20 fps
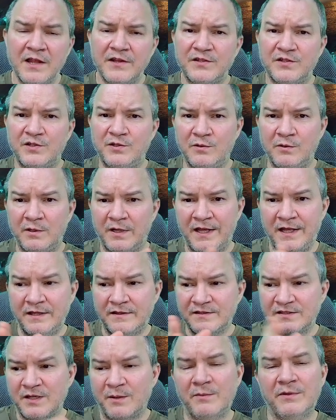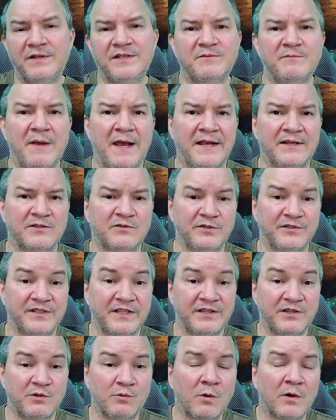to hit some of these backstories
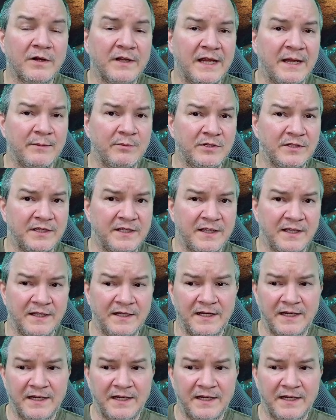that you weren't able to get